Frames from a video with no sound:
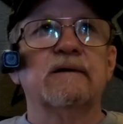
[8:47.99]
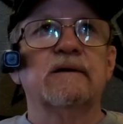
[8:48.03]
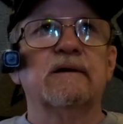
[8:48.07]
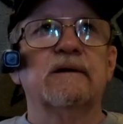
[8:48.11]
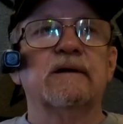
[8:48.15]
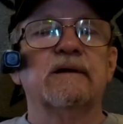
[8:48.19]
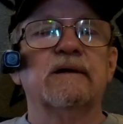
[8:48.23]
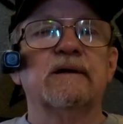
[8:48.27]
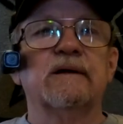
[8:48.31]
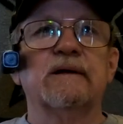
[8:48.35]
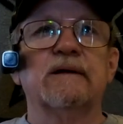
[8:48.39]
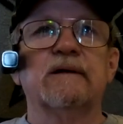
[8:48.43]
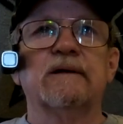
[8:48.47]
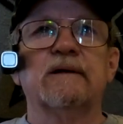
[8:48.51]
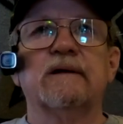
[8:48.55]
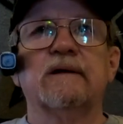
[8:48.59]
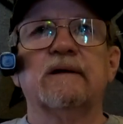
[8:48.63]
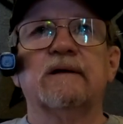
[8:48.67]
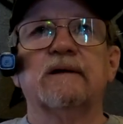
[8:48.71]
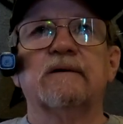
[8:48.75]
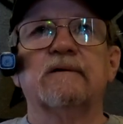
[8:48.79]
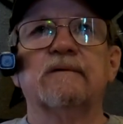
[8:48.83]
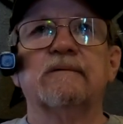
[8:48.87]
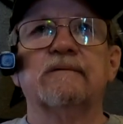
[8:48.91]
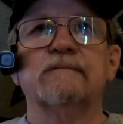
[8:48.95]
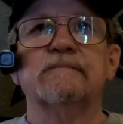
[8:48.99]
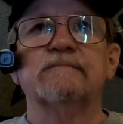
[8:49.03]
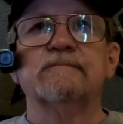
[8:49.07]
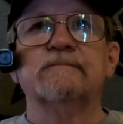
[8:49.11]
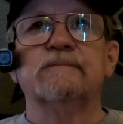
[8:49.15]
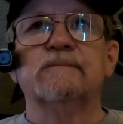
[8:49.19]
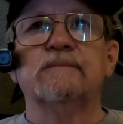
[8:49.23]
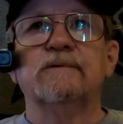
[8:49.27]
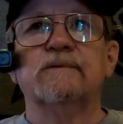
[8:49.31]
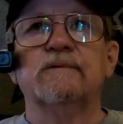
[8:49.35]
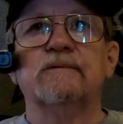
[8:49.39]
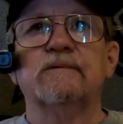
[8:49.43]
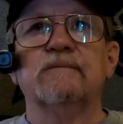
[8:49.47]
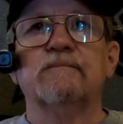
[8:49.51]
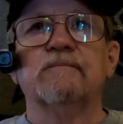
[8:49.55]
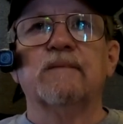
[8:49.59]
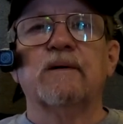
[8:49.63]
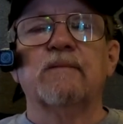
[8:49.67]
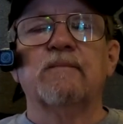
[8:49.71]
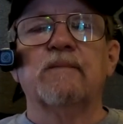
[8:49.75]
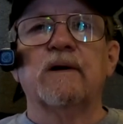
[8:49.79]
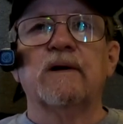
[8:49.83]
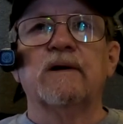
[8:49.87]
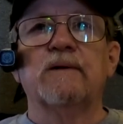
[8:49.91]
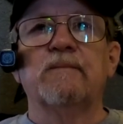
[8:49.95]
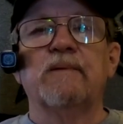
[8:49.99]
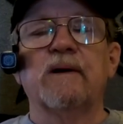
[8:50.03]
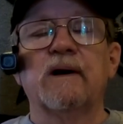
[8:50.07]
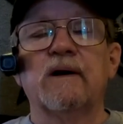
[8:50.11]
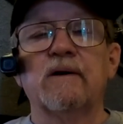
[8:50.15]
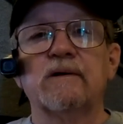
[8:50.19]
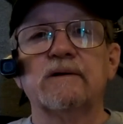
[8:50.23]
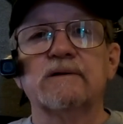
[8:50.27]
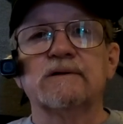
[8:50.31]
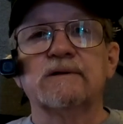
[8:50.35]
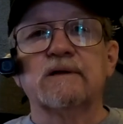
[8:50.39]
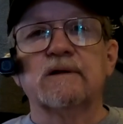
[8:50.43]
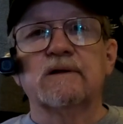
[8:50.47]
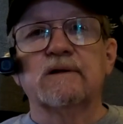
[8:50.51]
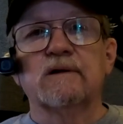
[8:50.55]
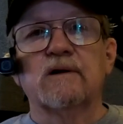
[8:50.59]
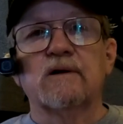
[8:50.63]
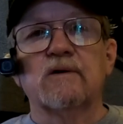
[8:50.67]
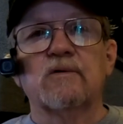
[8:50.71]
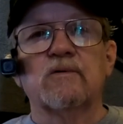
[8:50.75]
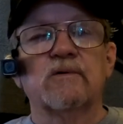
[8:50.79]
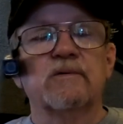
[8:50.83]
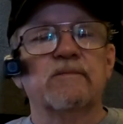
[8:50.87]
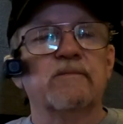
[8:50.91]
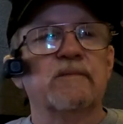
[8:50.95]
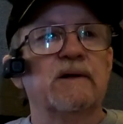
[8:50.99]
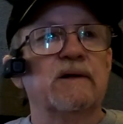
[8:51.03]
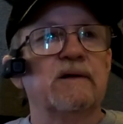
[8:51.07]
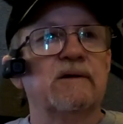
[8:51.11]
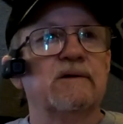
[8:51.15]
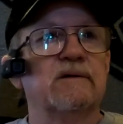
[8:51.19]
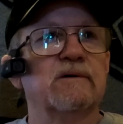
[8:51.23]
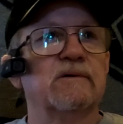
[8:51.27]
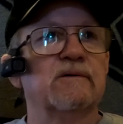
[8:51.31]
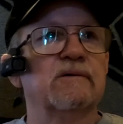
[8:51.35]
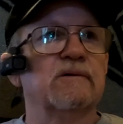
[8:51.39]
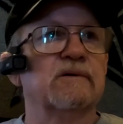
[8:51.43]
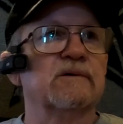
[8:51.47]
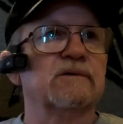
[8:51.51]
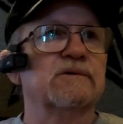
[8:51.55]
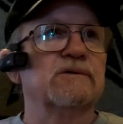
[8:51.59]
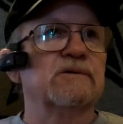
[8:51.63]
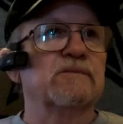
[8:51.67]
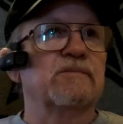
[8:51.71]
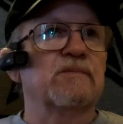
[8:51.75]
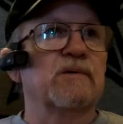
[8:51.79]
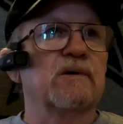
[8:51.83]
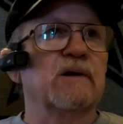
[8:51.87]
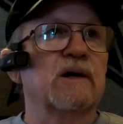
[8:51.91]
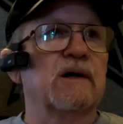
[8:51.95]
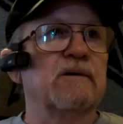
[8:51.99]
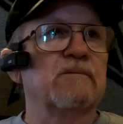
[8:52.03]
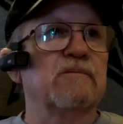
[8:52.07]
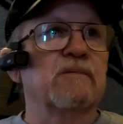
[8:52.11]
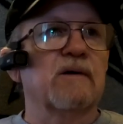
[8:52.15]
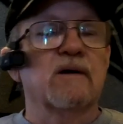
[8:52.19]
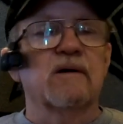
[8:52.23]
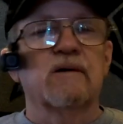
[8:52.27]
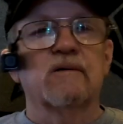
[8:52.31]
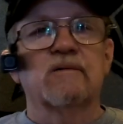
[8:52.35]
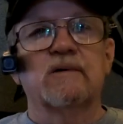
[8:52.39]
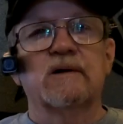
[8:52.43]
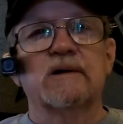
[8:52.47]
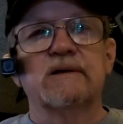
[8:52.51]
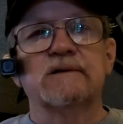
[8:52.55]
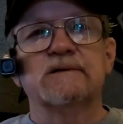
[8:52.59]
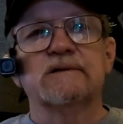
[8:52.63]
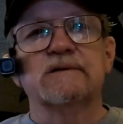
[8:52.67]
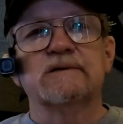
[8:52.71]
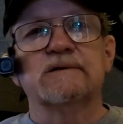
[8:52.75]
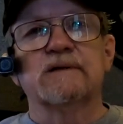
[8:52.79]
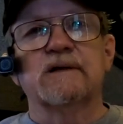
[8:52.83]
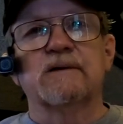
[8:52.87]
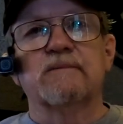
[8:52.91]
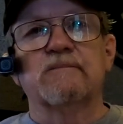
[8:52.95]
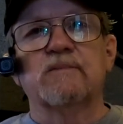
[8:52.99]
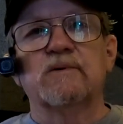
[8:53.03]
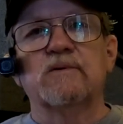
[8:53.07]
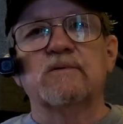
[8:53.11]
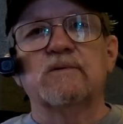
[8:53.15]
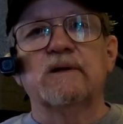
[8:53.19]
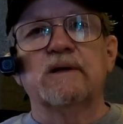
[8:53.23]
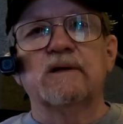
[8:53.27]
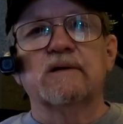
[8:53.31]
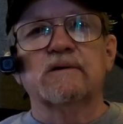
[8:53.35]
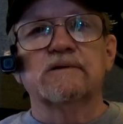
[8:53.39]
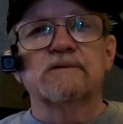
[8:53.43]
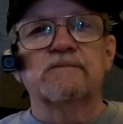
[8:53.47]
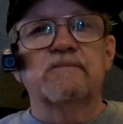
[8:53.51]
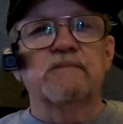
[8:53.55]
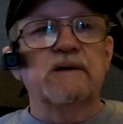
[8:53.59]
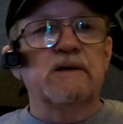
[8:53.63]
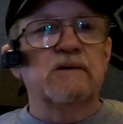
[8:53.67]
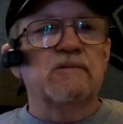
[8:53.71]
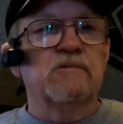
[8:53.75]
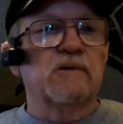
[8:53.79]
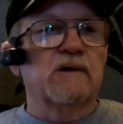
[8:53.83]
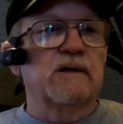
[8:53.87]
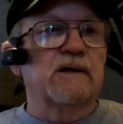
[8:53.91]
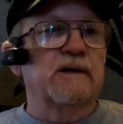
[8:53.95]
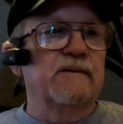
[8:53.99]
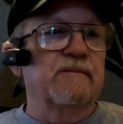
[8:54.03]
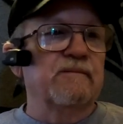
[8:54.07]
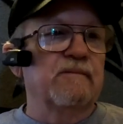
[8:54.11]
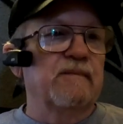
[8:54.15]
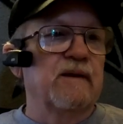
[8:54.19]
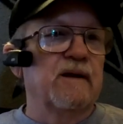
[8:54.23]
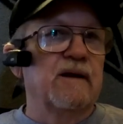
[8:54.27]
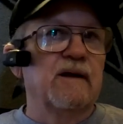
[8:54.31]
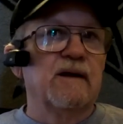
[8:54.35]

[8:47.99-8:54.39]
and my buddy Perry's going to go with me to the Super Late Model races at Boot Hill Speedway.